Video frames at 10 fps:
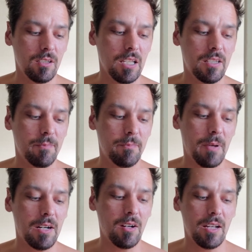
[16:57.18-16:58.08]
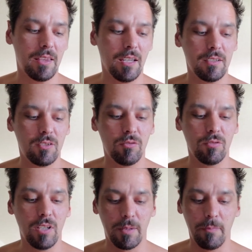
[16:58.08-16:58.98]
it's better, I think, to
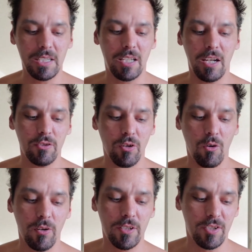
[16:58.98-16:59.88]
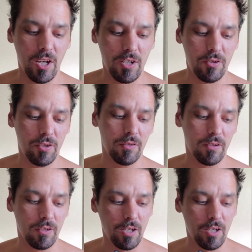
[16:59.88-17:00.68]
like maintain your orientation,